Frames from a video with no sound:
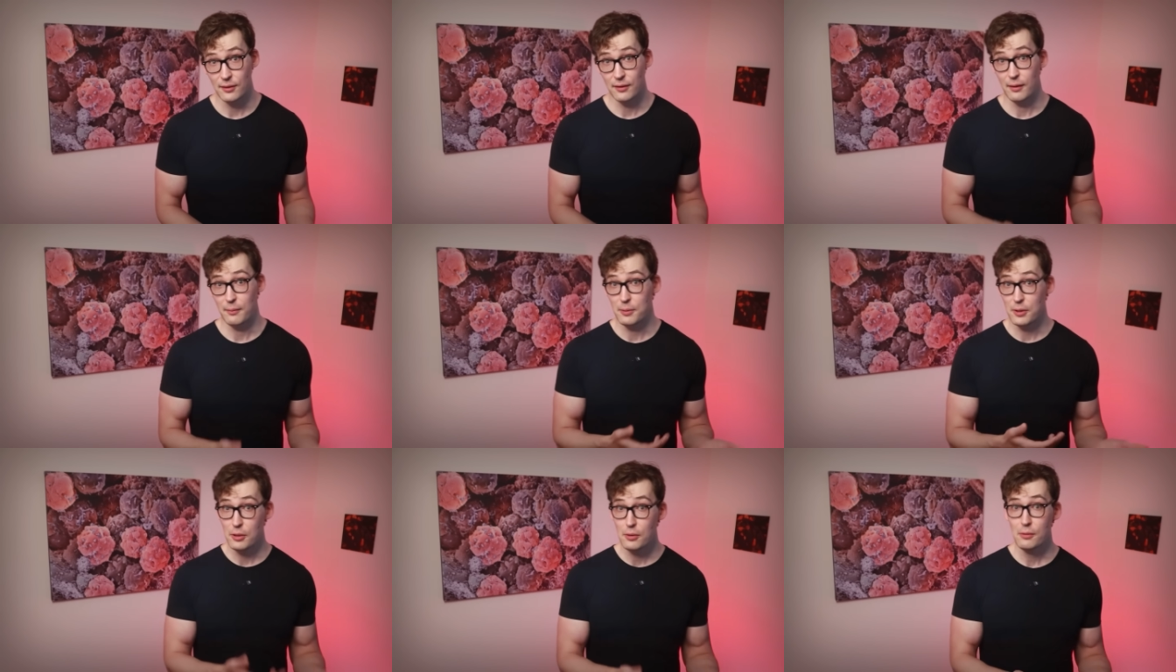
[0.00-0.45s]
and
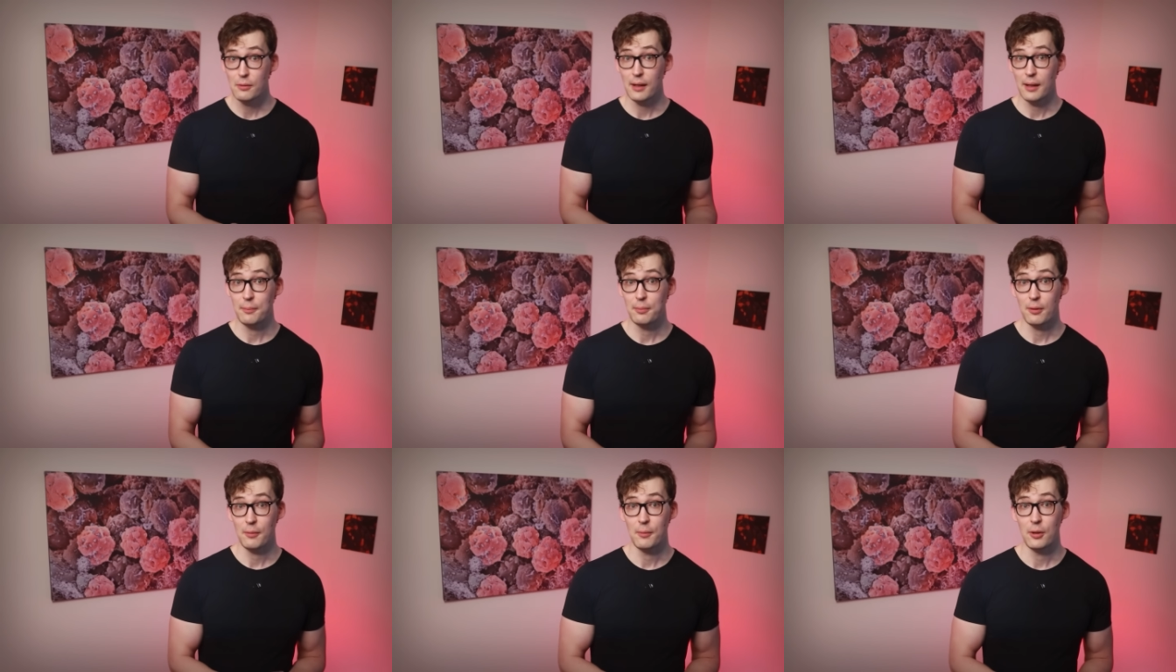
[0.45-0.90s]
the
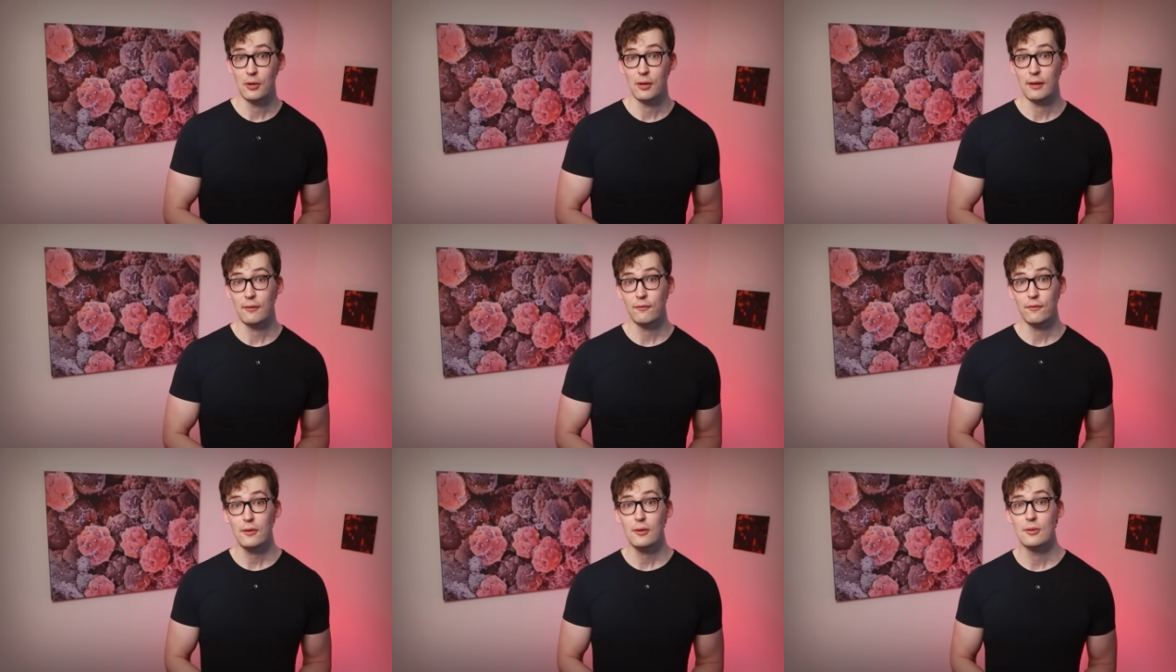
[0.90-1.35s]
butyrate
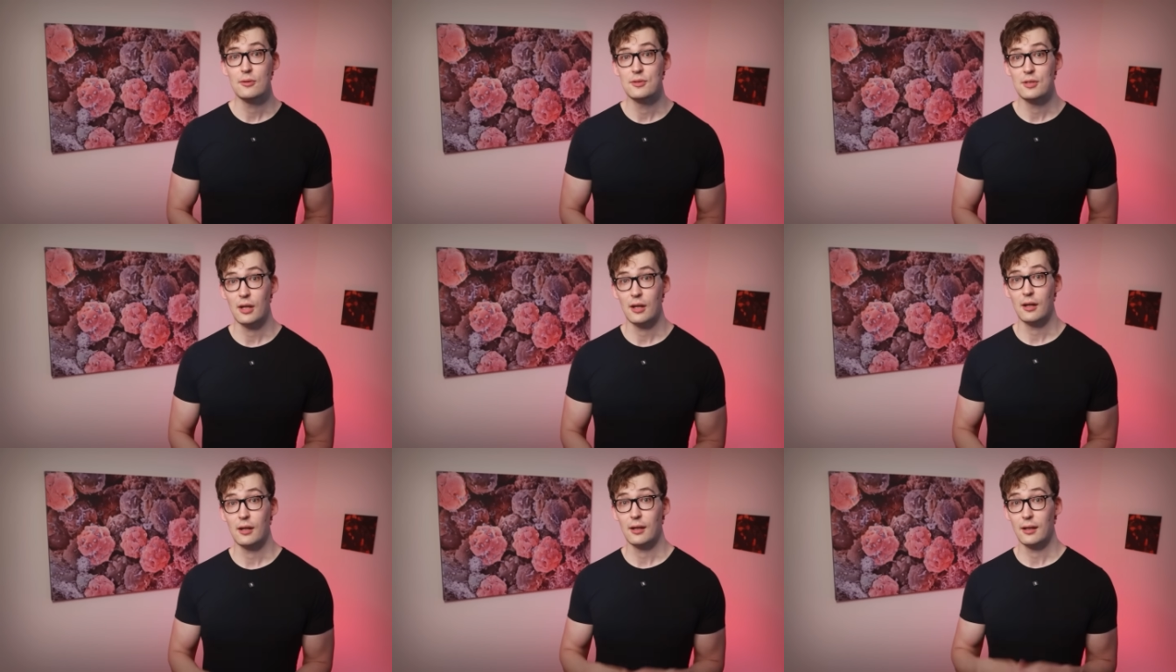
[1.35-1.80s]
promoting foods
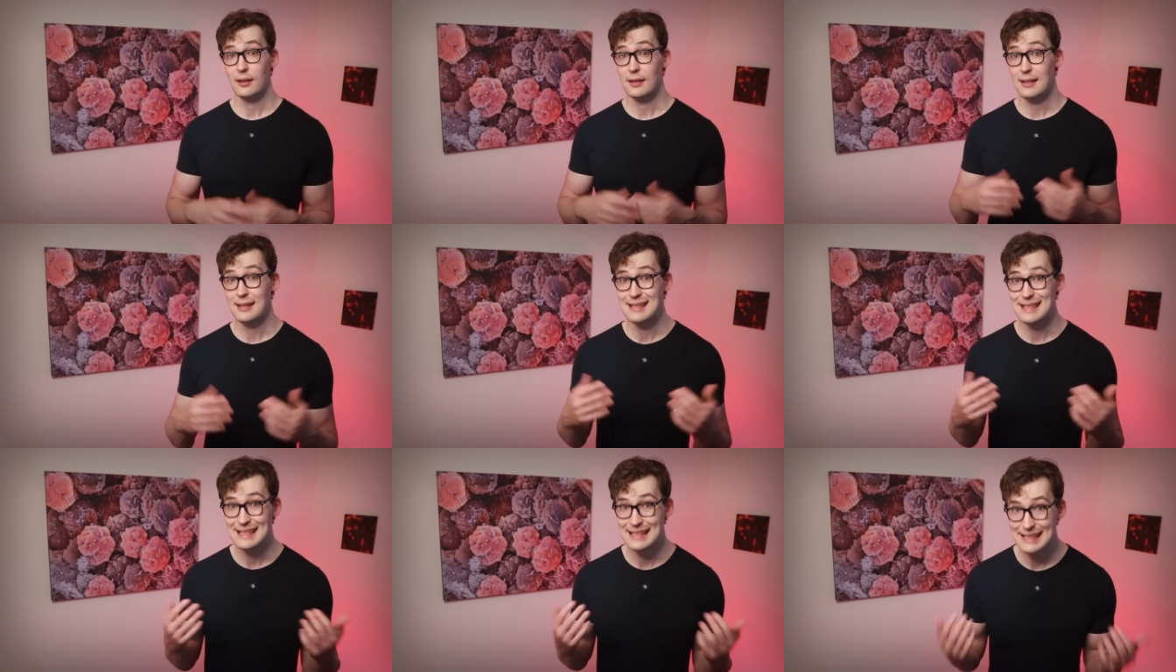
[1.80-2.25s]
are
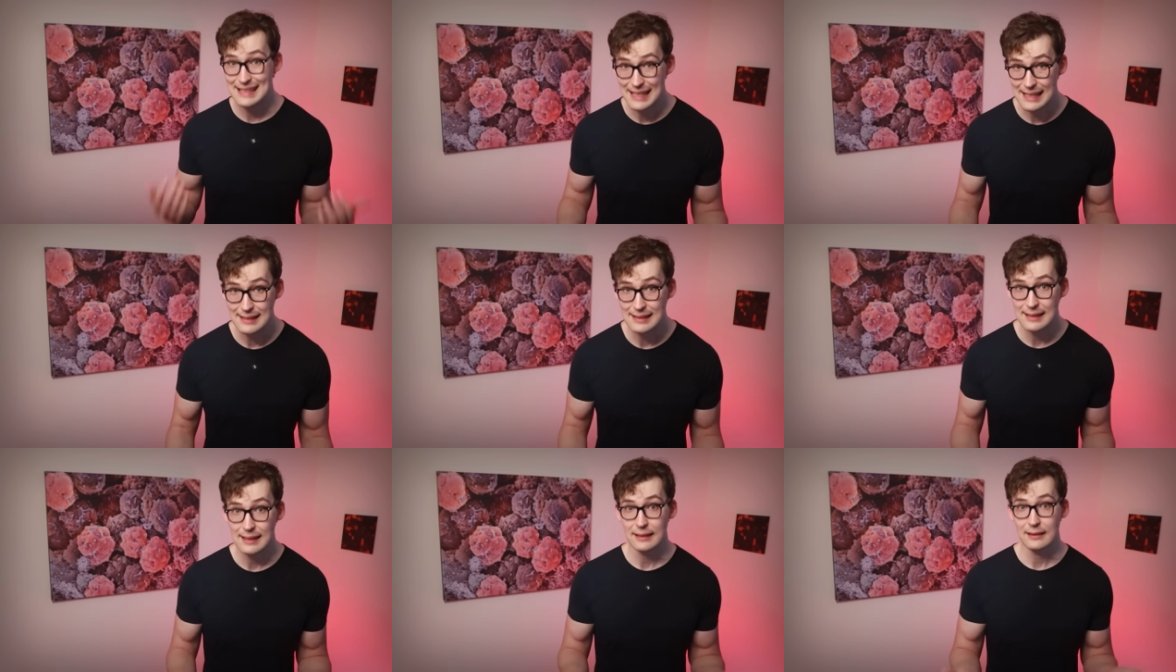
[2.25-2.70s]

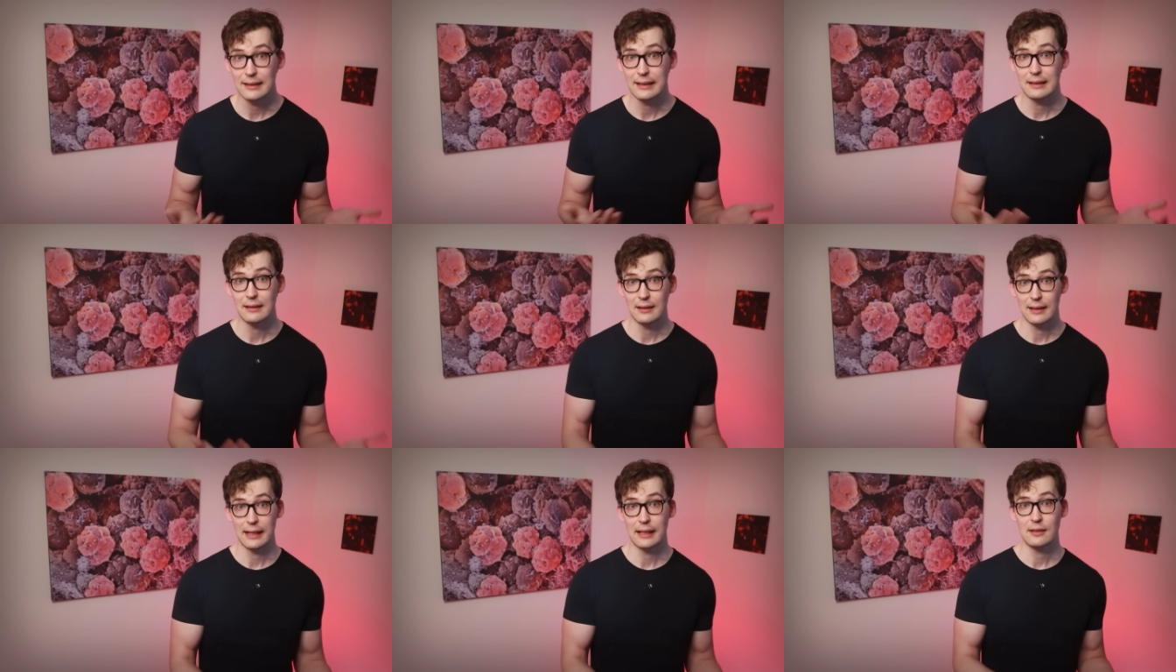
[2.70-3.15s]
consistently
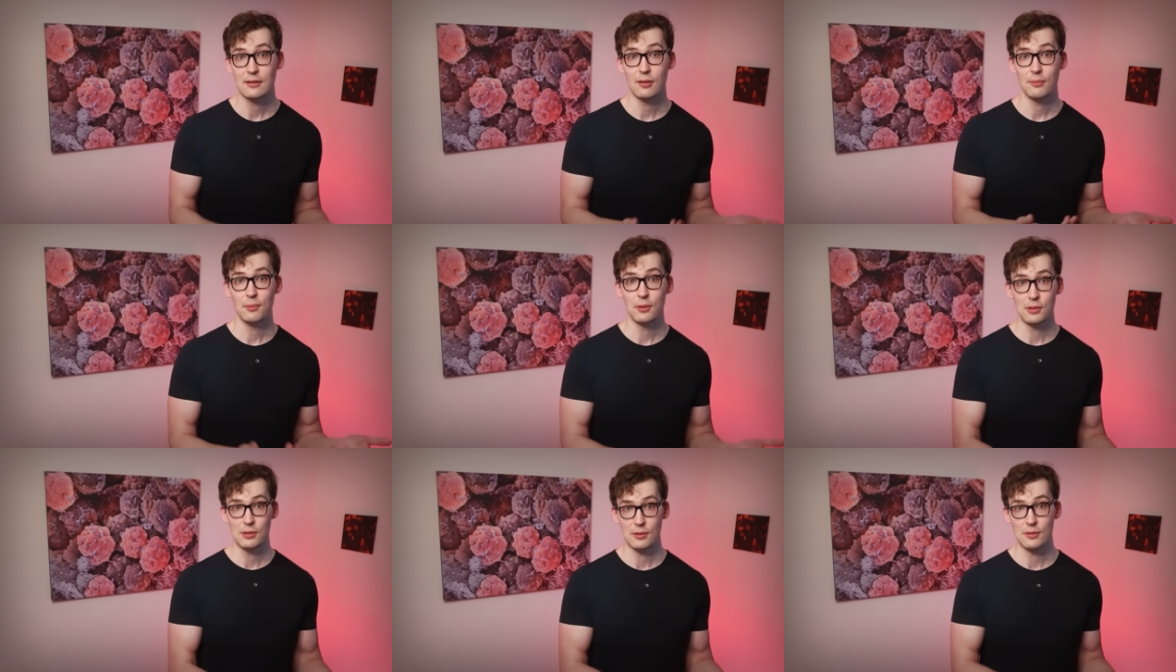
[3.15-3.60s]
linked to
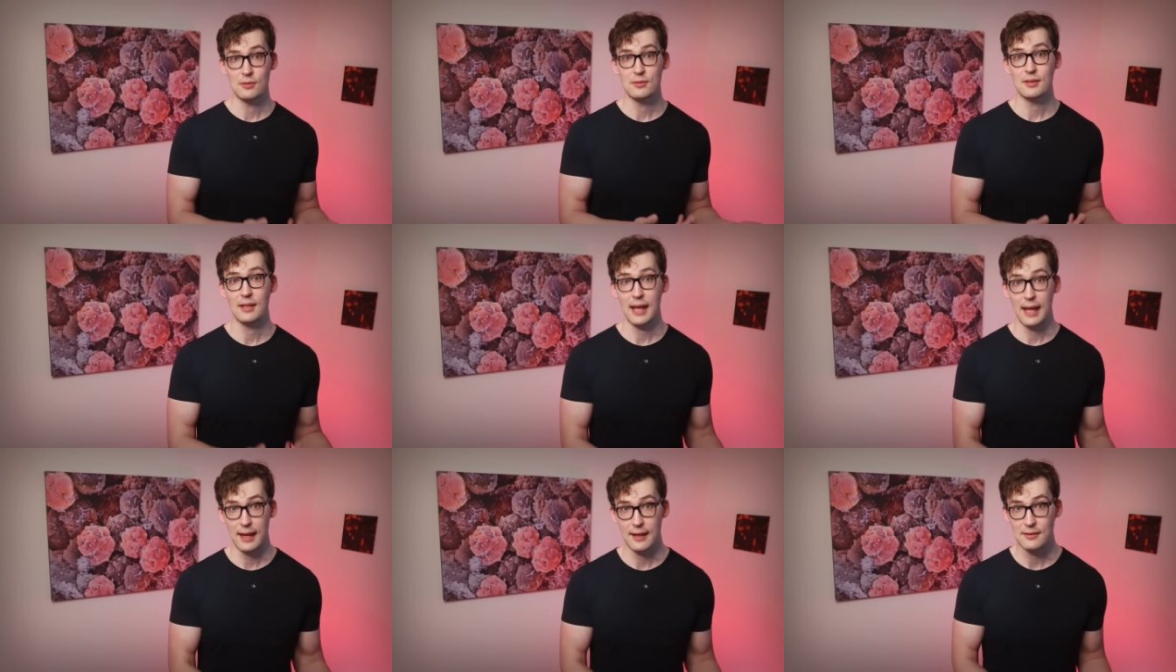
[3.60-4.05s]
reduce
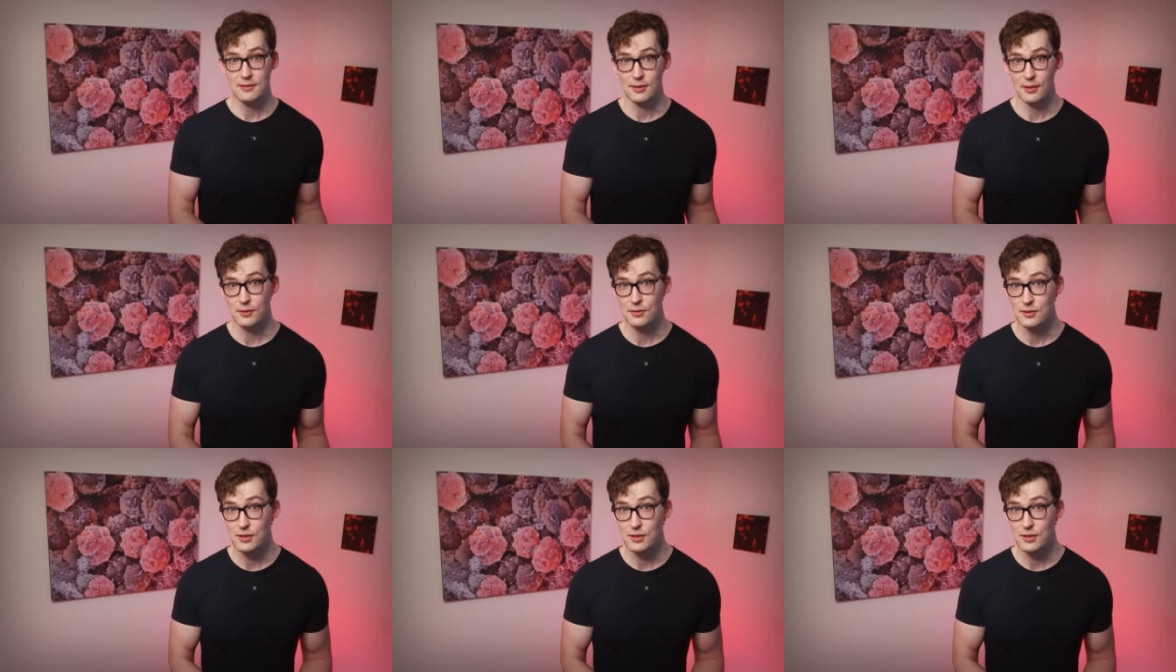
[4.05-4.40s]
cancer.